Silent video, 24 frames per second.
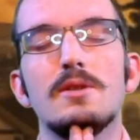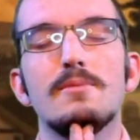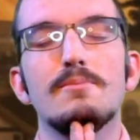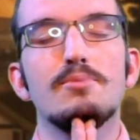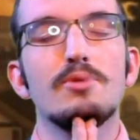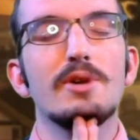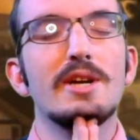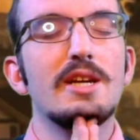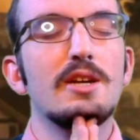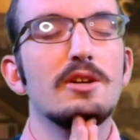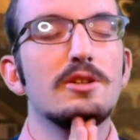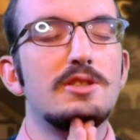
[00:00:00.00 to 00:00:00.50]

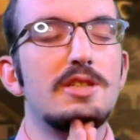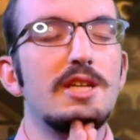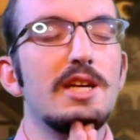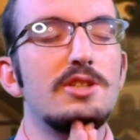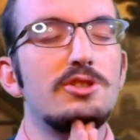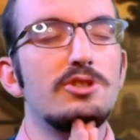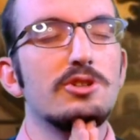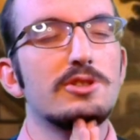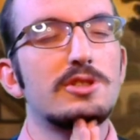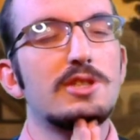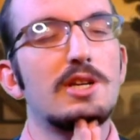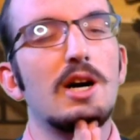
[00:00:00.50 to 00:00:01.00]
bring your
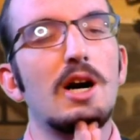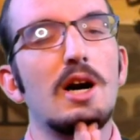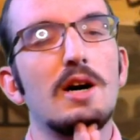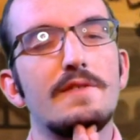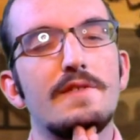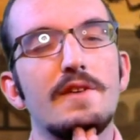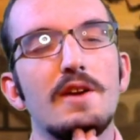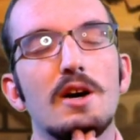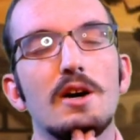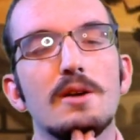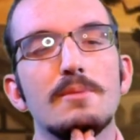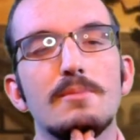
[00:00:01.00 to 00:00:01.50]
teachers
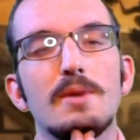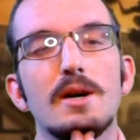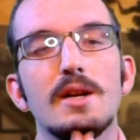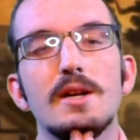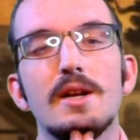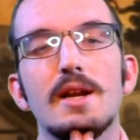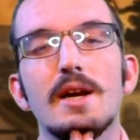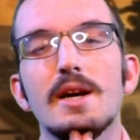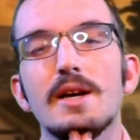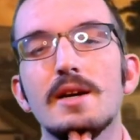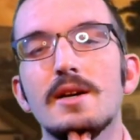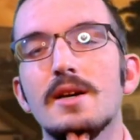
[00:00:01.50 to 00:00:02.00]
coffee on
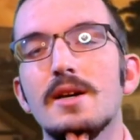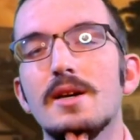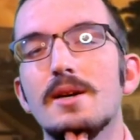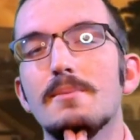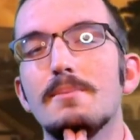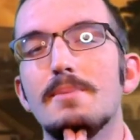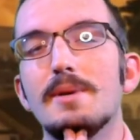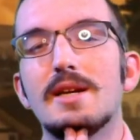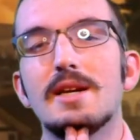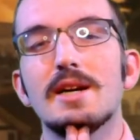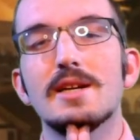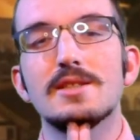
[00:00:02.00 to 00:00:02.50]
Monday
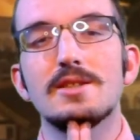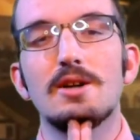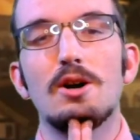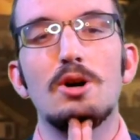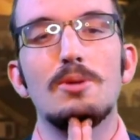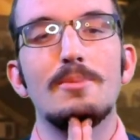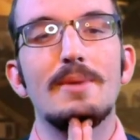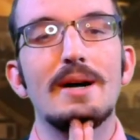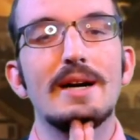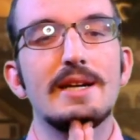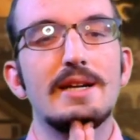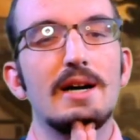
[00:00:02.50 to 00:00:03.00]
because oh
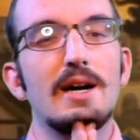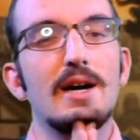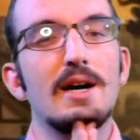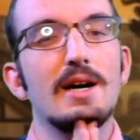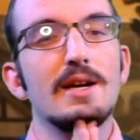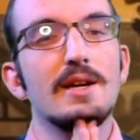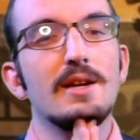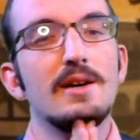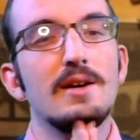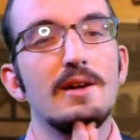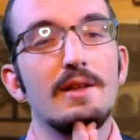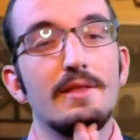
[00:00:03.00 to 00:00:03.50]
my
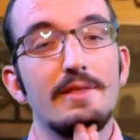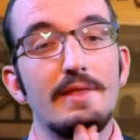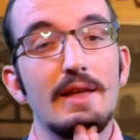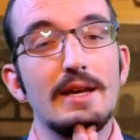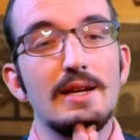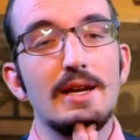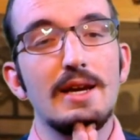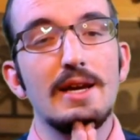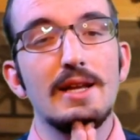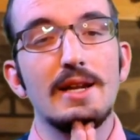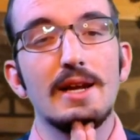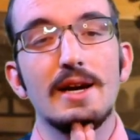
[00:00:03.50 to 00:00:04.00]
god, they
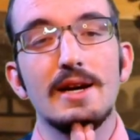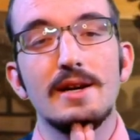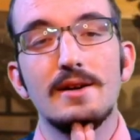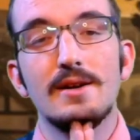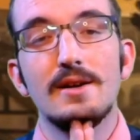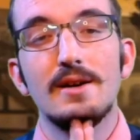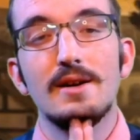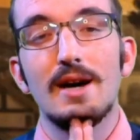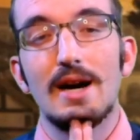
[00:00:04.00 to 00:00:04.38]
need it.